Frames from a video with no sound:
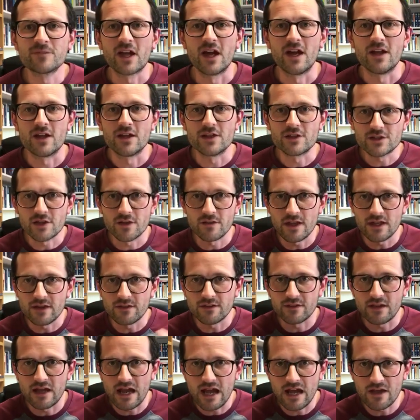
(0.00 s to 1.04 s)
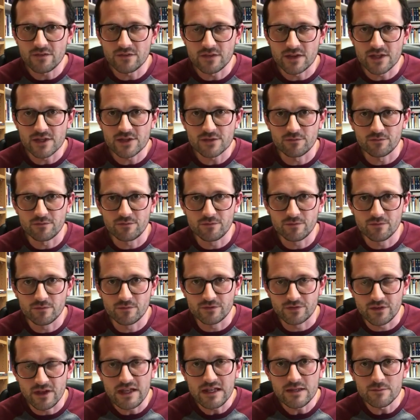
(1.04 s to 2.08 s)
And so they had this
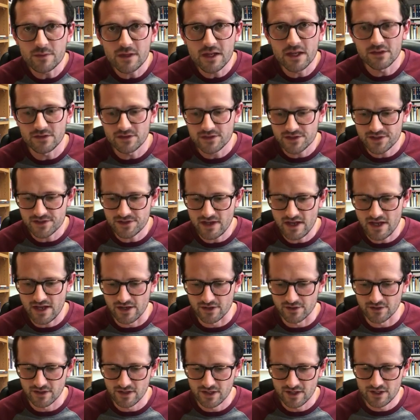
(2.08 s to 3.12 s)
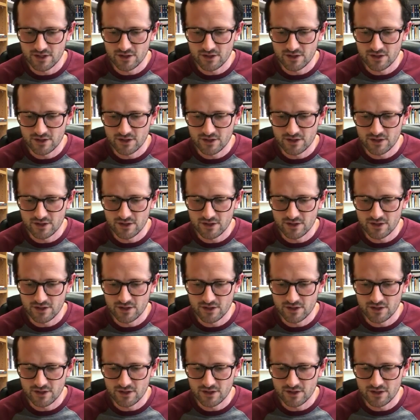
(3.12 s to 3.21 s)
deep concern